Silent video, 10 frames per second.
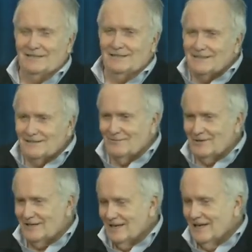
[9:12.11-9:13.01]
I think of
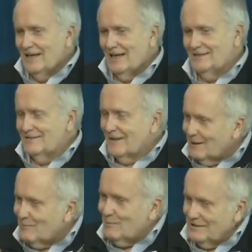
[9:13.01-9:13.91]
it as
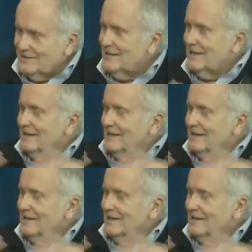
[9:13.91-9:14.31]
language